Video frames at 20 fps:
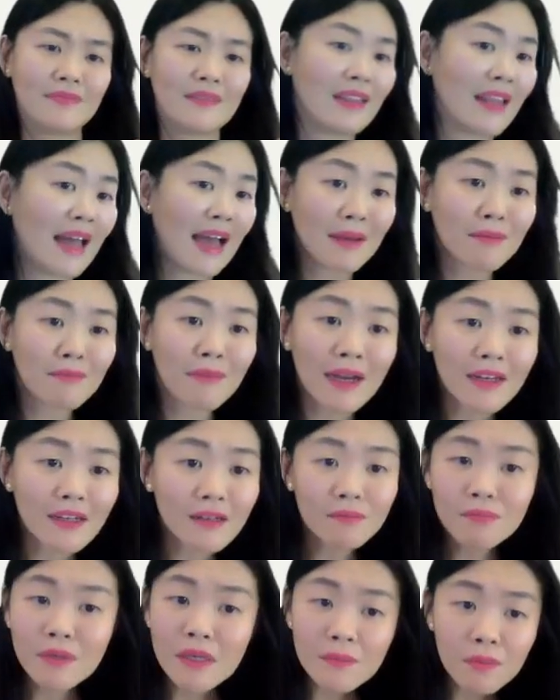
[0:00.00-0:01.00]

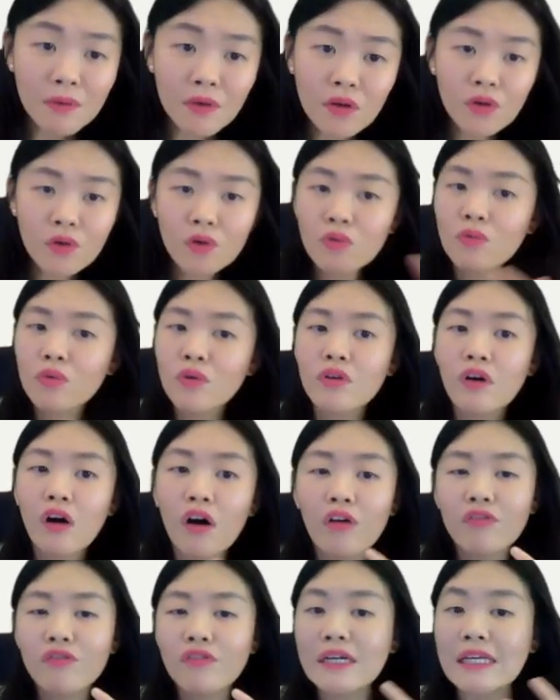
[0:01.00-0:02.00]
like-minded people who would
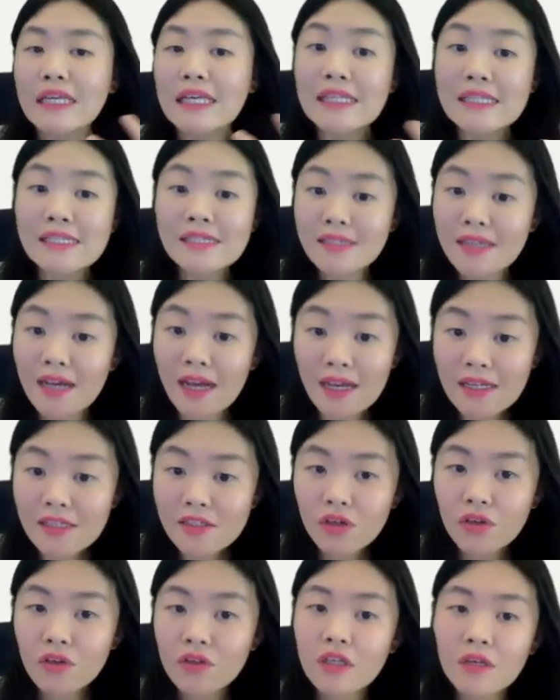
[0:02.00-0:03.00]
offer
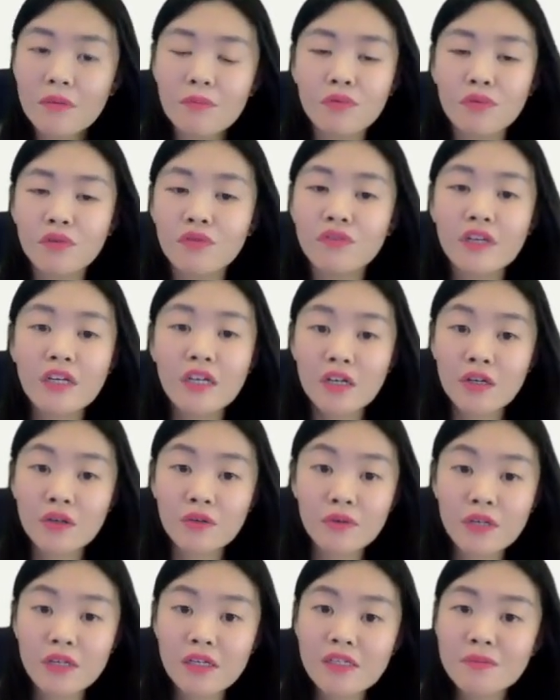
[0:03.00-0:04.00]
insights on improving
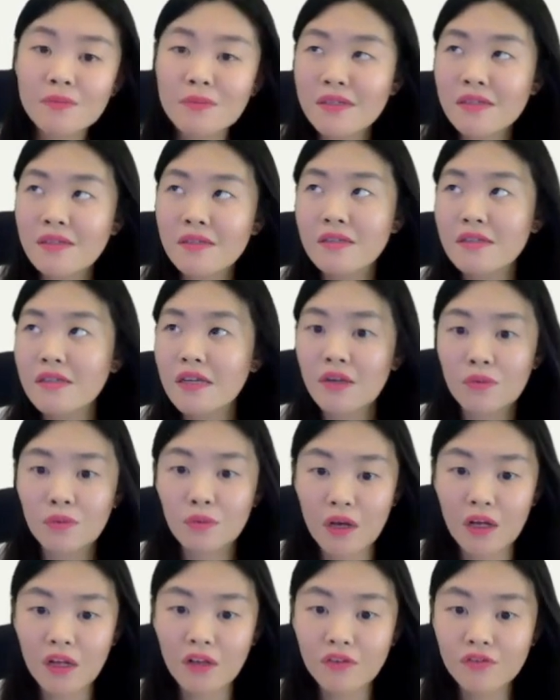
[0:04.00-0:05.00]
careers, business, and
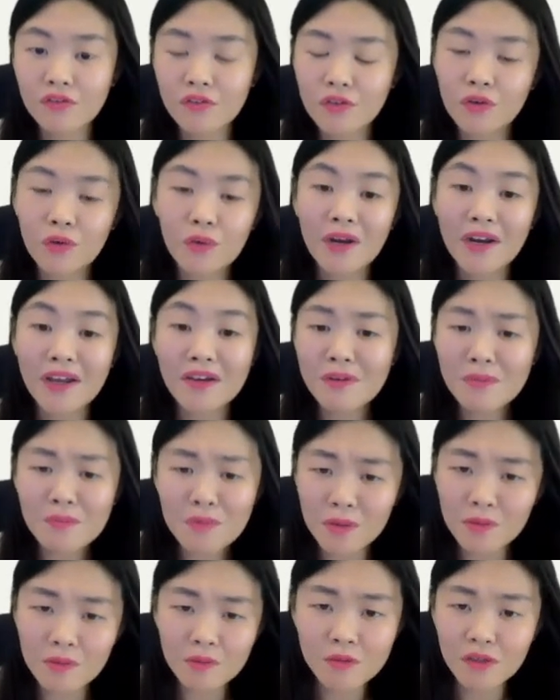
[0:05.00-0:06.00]
wealth, you know, whatever
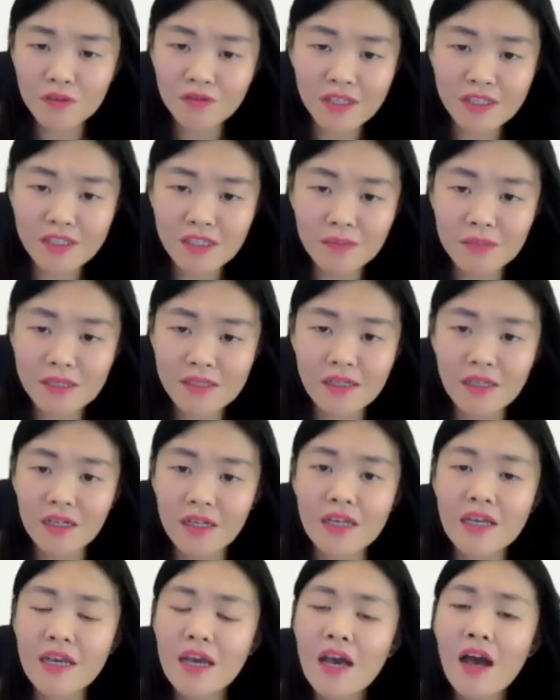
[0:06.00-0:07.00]
problems you're facing,
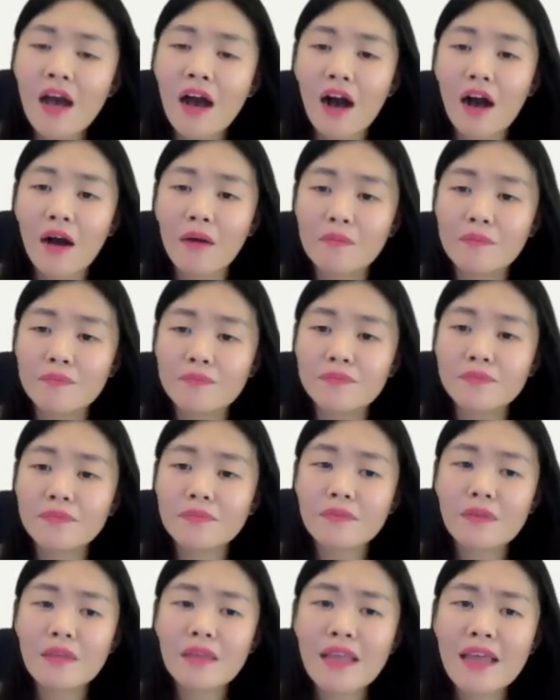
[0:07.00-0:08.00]
basically.
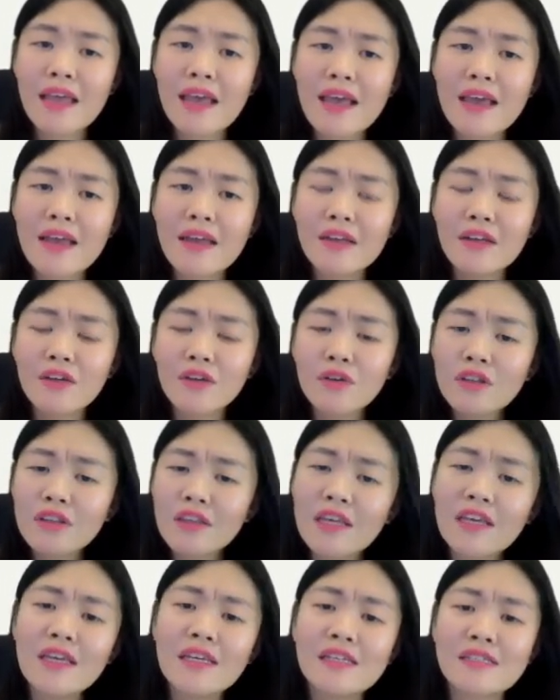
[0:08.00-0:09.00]
And the good
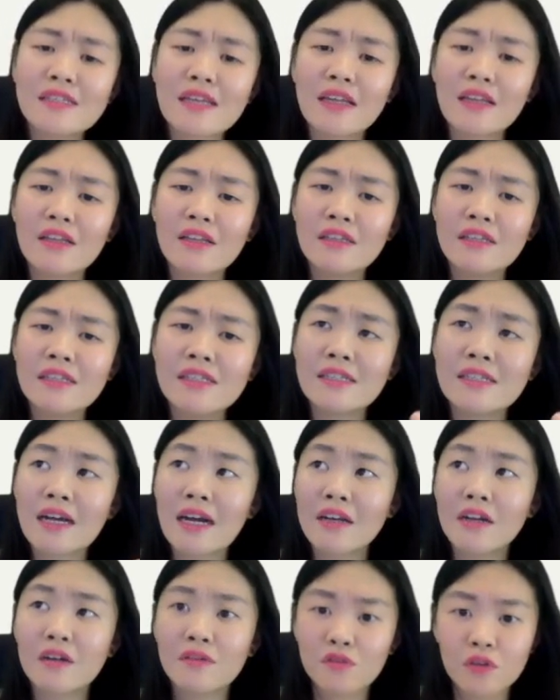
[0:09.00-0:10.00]
thing is that this
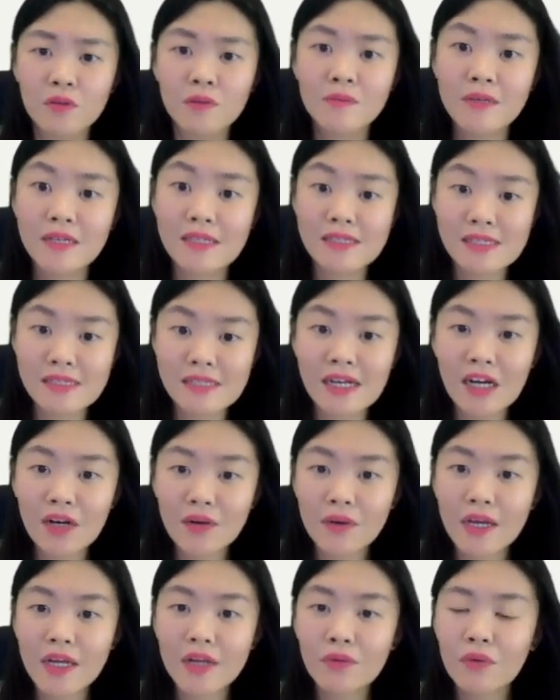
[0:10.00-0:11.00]
kind of nobleman star,
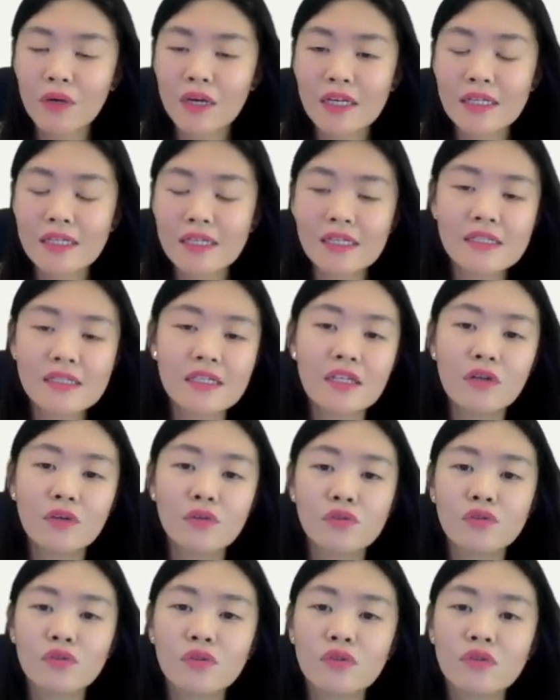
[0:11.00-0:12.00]
right, what it does, it
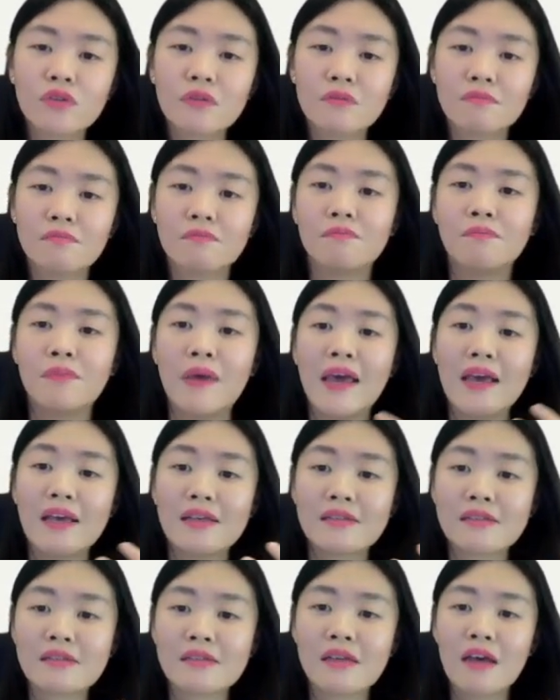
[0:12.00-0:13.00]
also
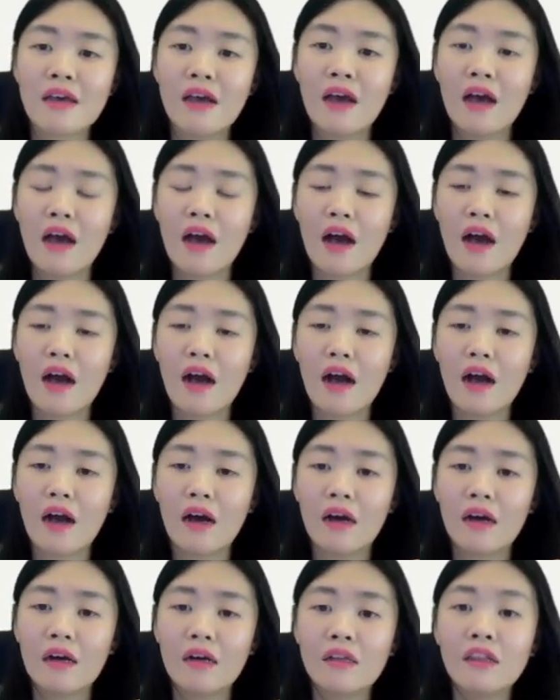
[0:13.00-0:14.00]
bears
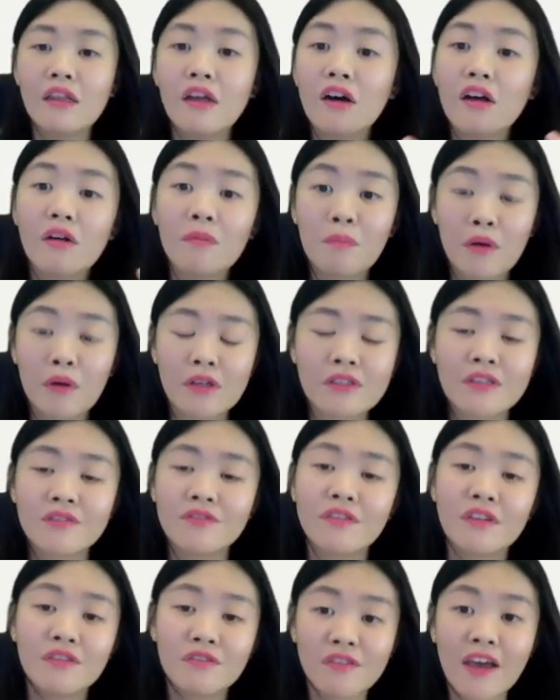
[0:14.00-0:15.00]
a lot of
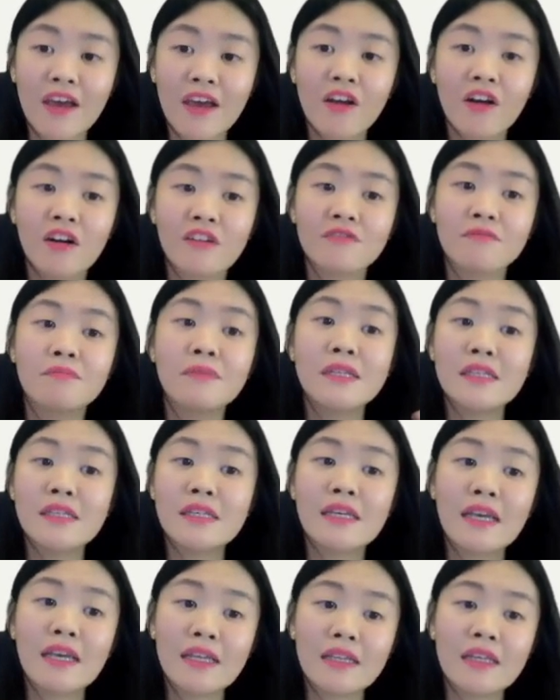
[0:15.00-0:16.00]
positive effect of
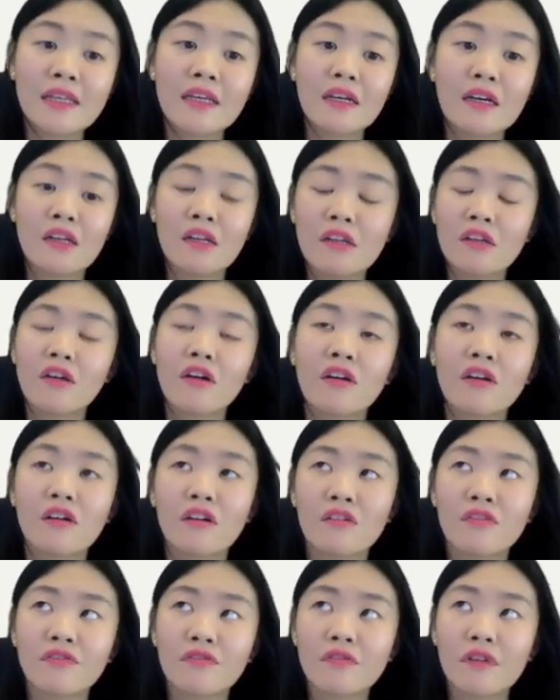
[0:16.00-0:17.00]
mitigating a lot
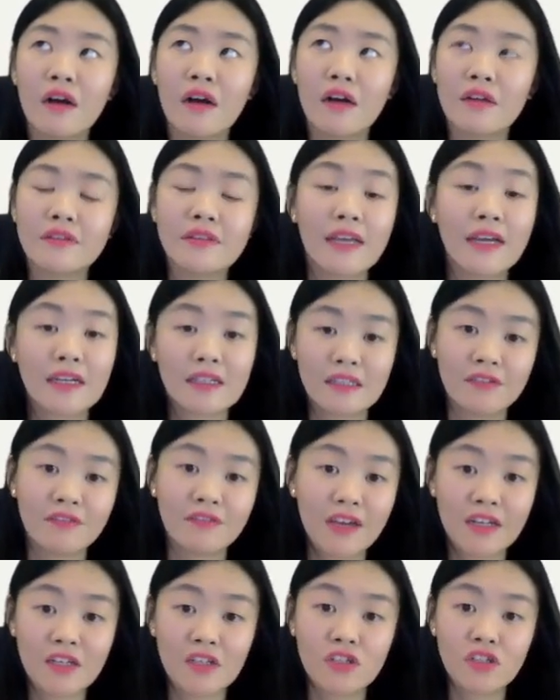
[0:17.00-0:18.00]
of negative
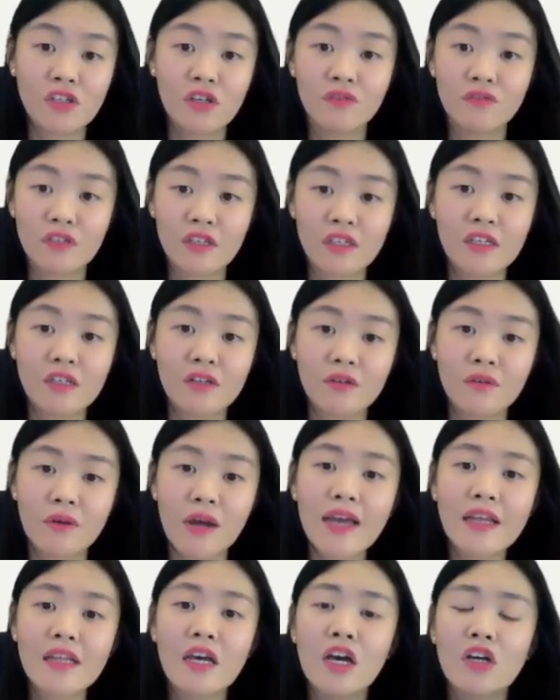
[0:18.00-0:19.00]
energy of the year,
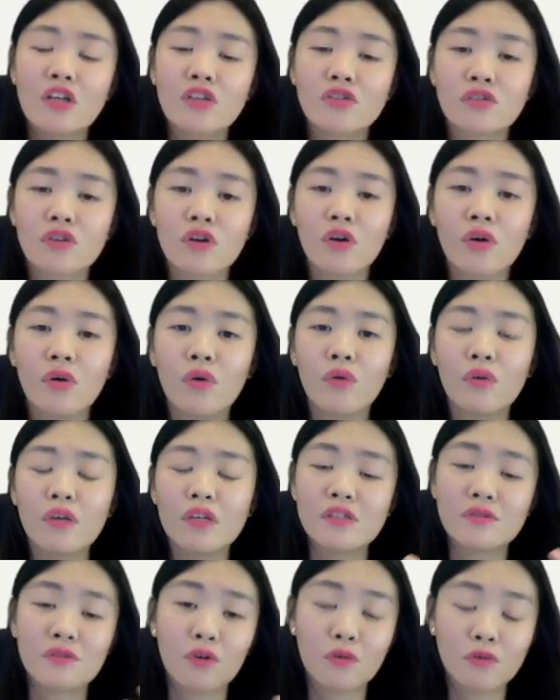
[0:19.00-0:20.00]
right? So
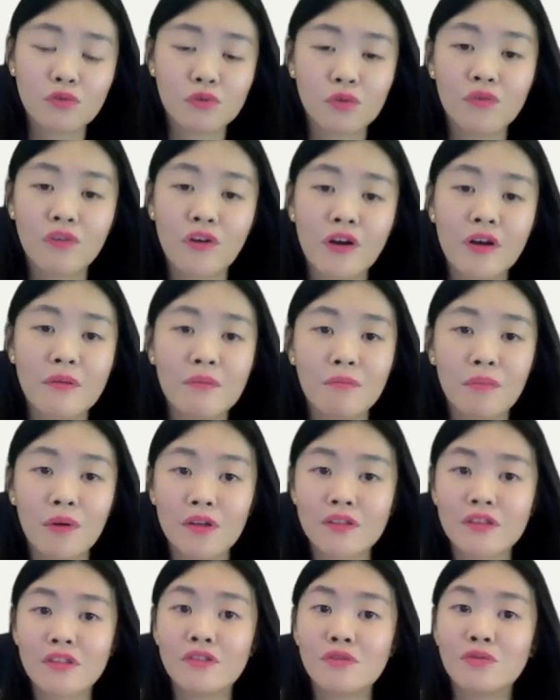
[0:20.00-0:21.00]
it's also very
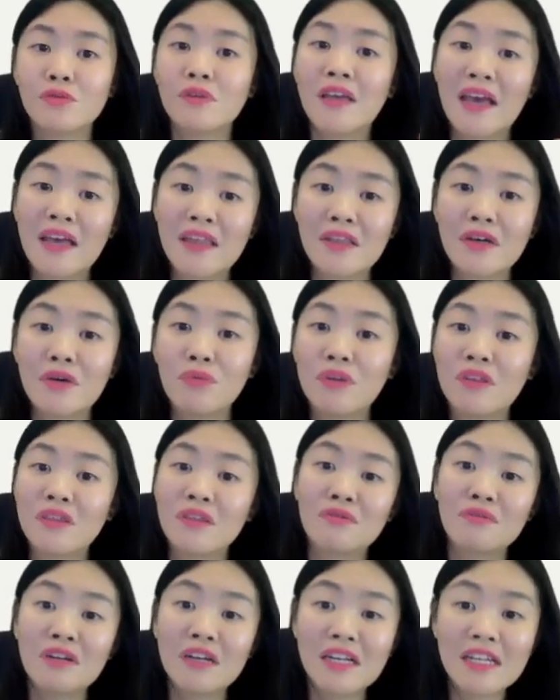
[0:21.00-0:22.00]
important to gather with
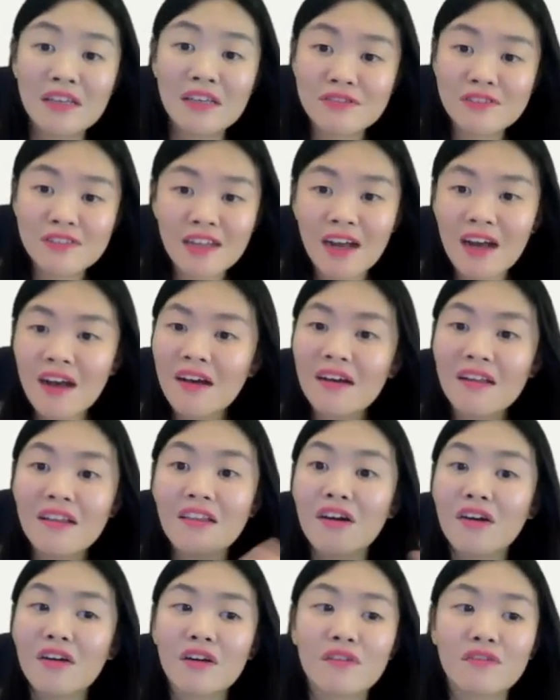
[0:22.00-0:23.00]
the relief star. A
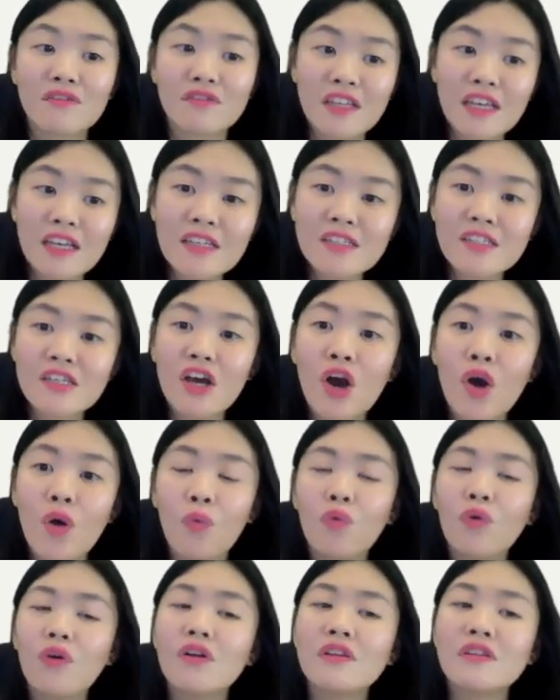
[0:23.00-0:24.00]
lot of things
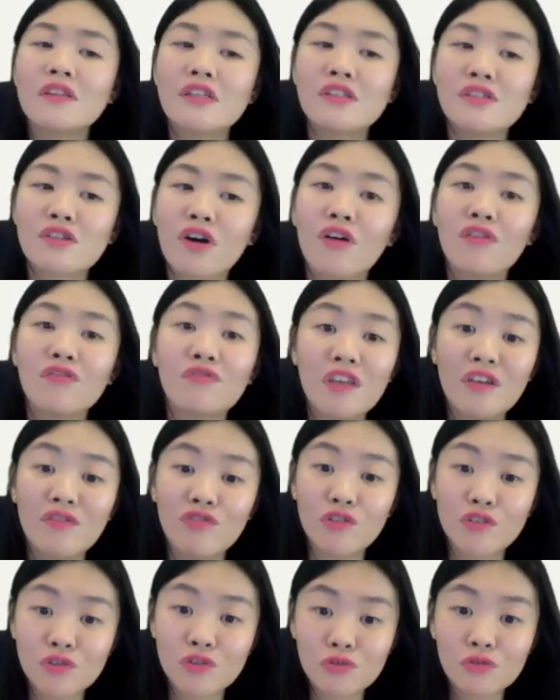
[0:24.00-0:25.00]
will dissolve if
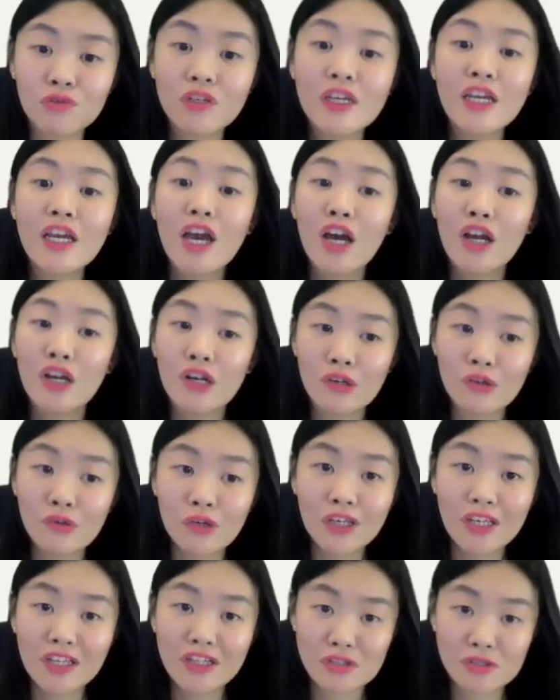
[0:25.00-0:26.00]
you truly
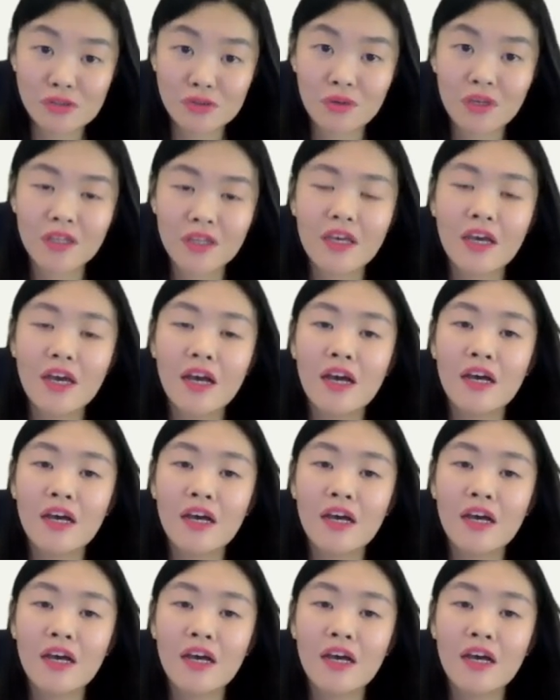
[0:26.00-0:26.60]
look into it.